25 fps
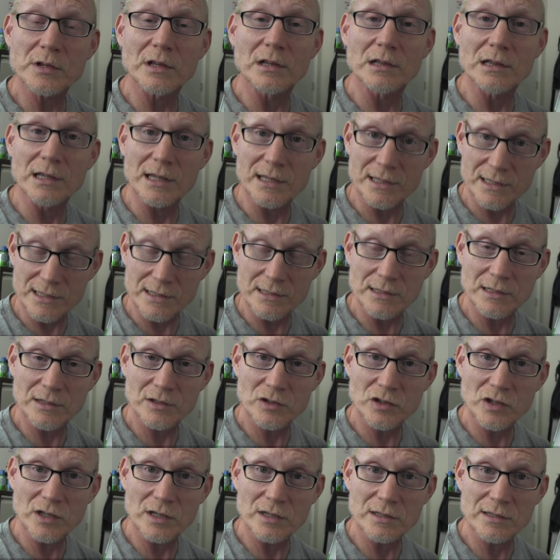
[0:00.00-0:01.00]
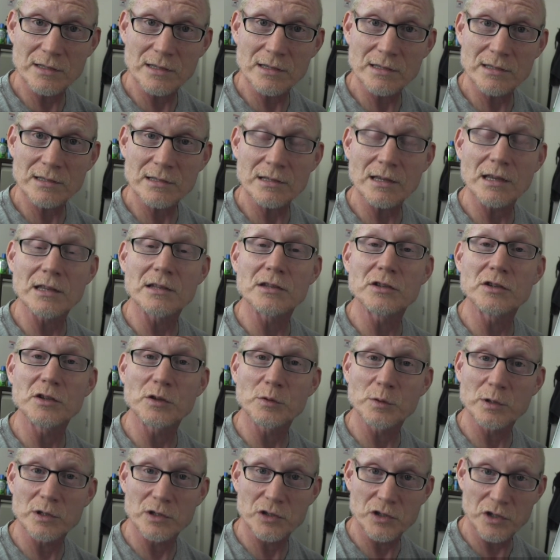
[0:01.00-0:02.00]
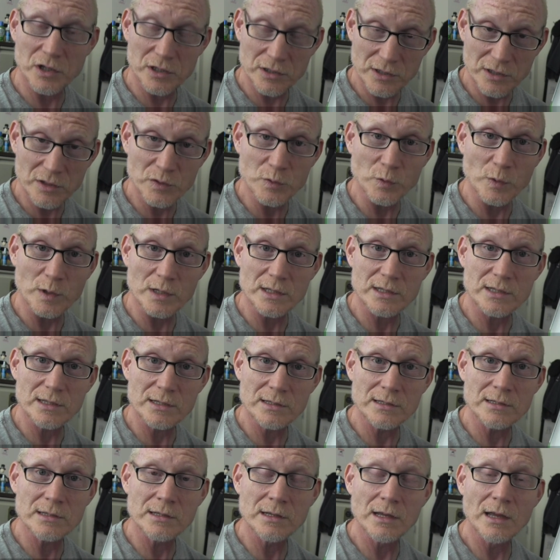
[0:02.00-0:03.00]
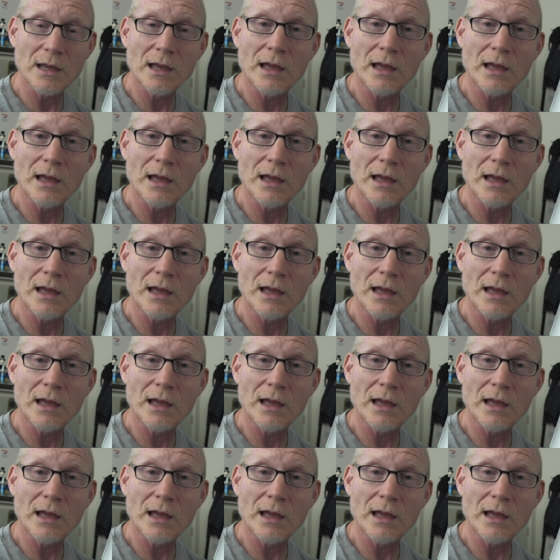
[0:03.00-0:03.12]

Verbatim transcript: to listen to Jesus and do what Jesus wanted